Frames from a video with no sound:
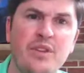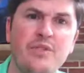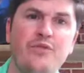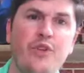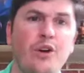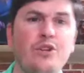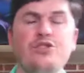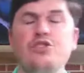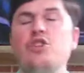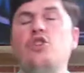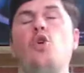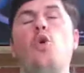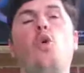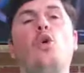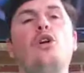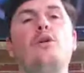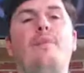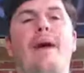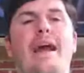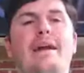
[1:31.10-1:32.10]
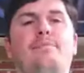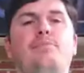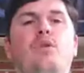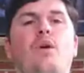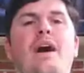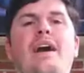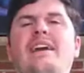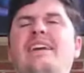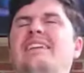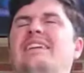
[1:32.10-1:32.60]
First, quarterback
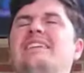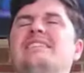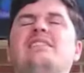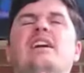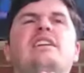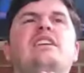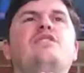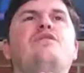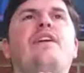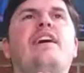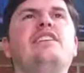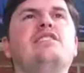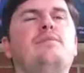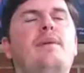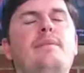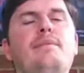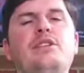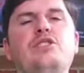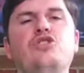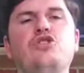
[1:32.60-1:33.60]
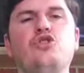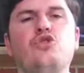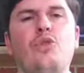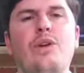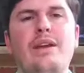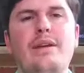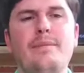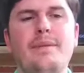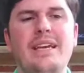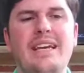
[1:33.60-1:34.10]
play. Kentucky fans may be
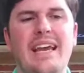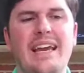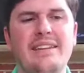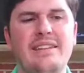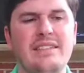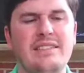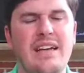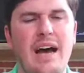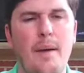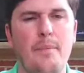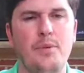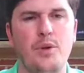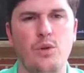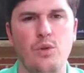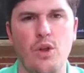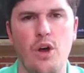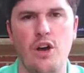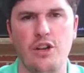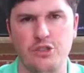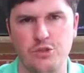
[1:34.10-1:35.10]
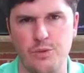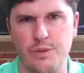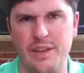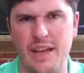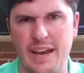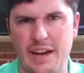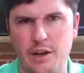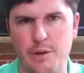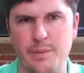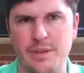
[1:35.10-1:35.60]
screaming at the top of their lungs when
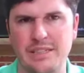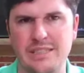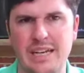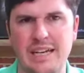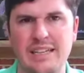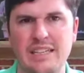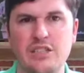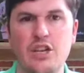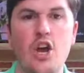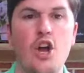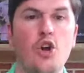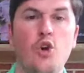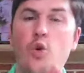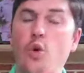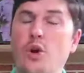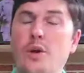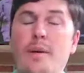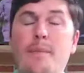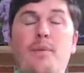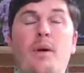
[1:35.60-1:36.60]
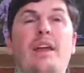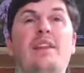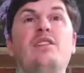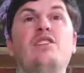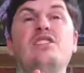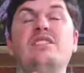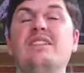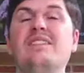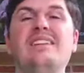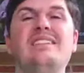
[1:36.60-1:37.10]
they hear me say this. Quarterback play.
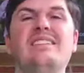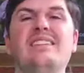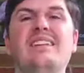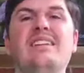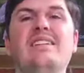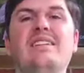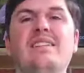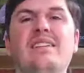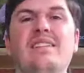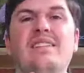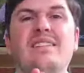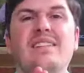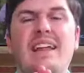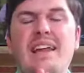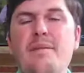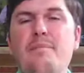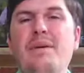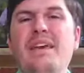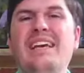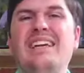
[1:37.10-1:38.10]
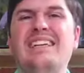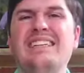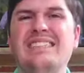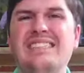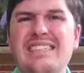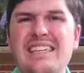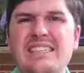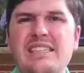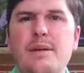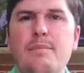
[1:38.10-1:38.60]
Let's let let it be a
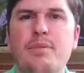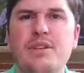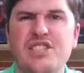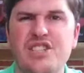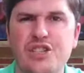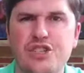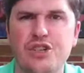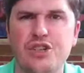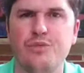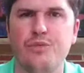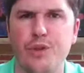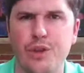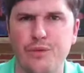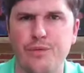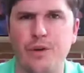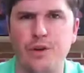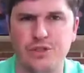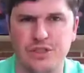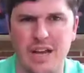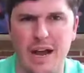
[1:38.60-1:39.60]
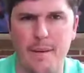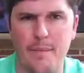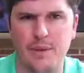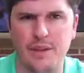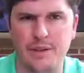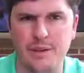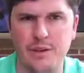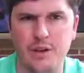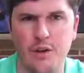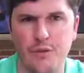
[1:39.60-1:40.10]
consistent position for the first time in
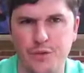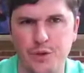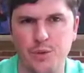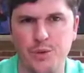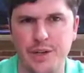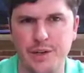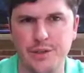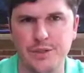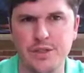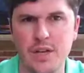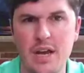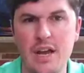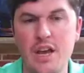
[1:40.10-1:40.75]
a few years.